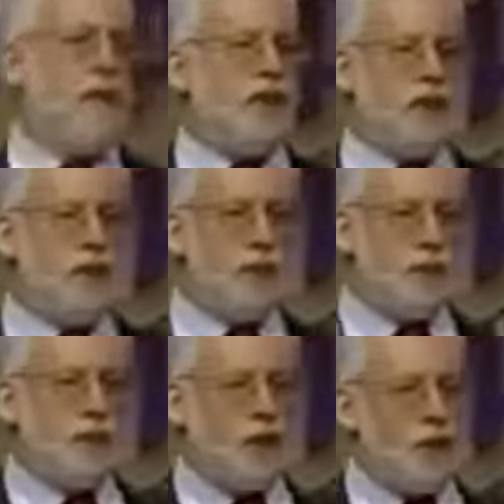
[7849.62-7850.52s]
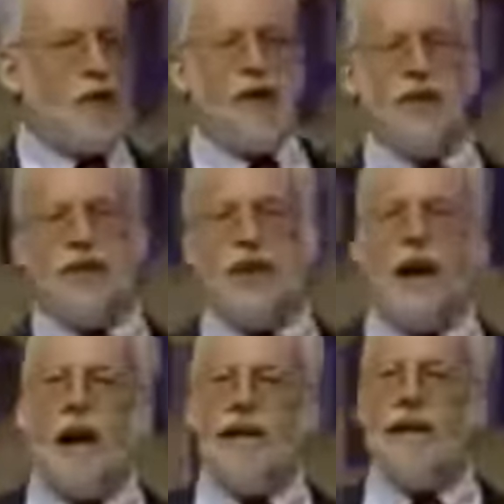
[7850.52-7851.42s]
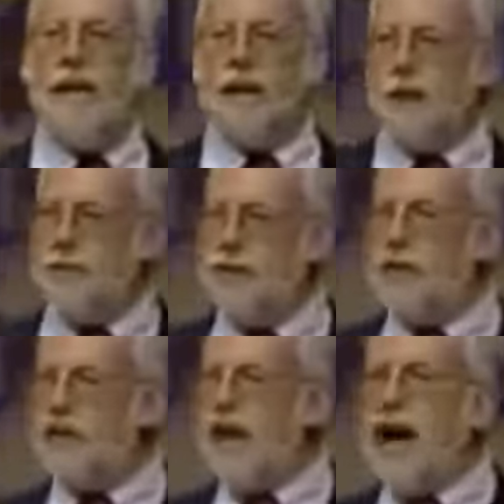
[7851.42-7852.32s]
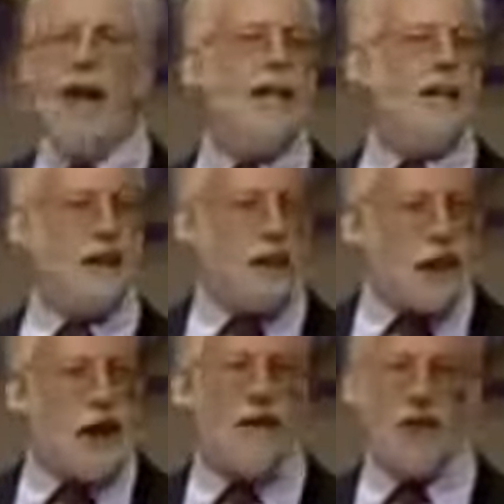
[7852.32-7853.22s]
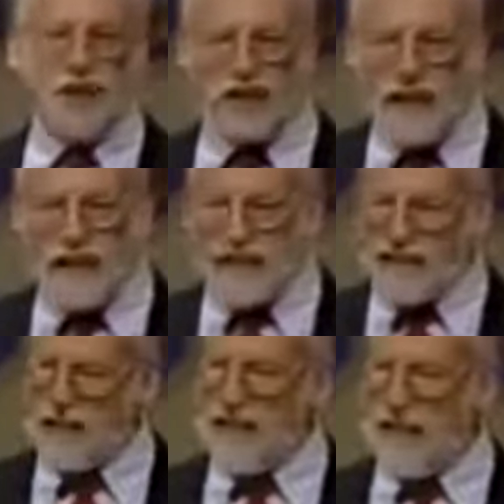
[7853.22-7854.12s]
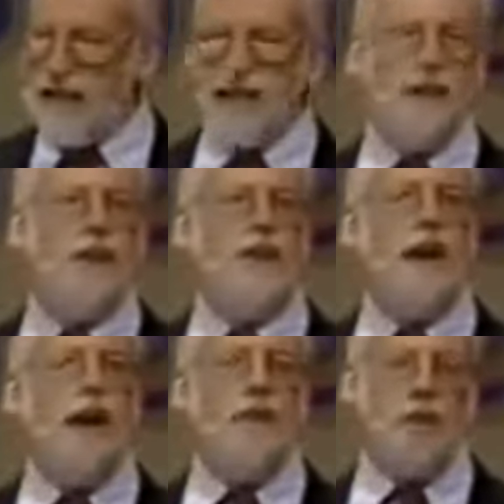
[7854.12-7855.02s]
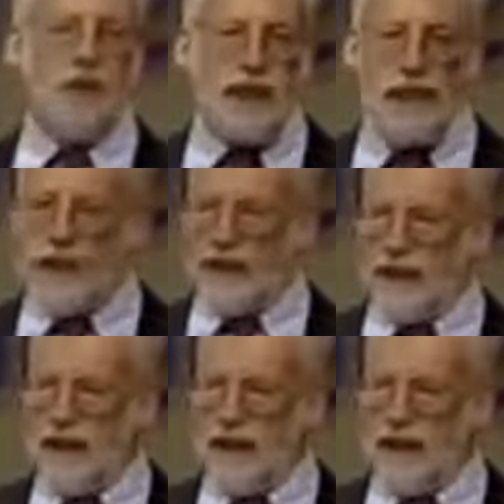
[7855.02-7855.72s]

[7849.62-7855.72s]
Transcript: which is the most cursed star in the Egyptian sky. It is the star of Set. It's the star of Satan.